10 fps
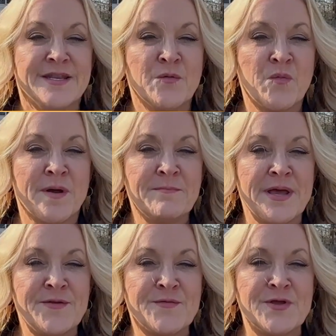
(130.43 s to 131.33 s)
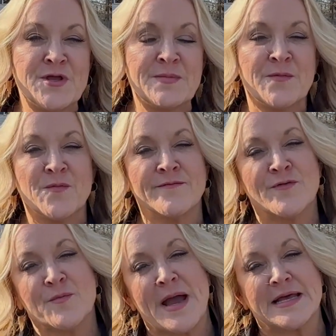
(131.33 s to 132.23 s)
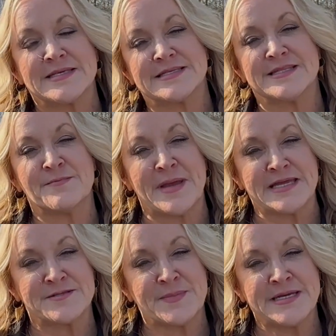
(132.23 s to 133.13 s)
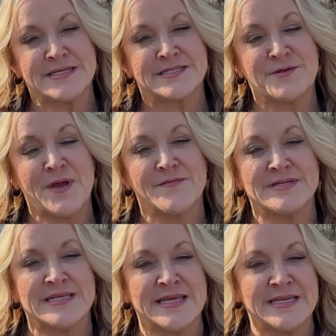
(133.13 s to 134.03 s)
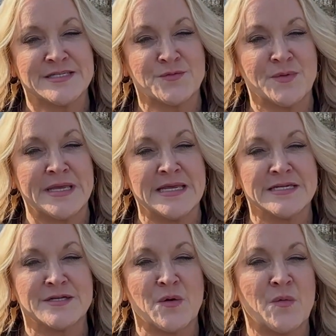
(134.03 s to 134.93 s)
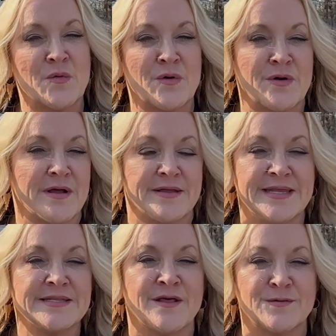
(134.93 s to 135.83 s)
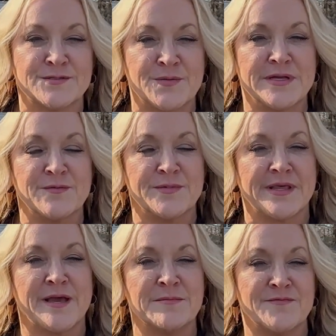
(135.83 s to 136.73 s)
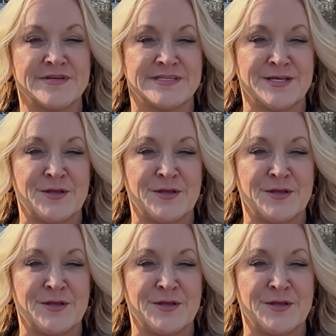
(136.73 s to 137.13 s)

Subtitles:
Now, 1 bedroom and 1 full bath is in the basement, so you have a teen suite or an in-law suite when they come to visit